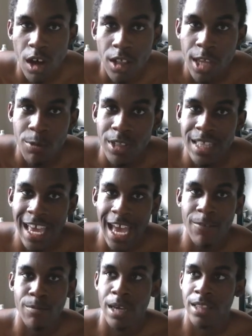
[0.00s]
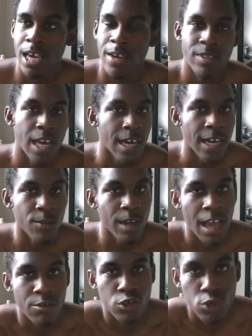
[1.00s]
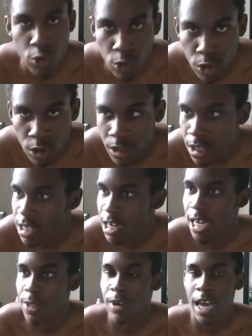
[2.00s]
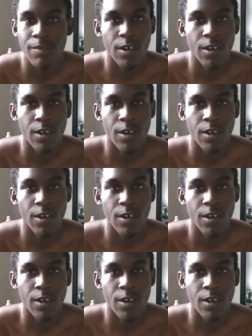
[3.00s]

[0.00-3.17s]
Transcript: all I really have in my life now. I don't have school. I don't have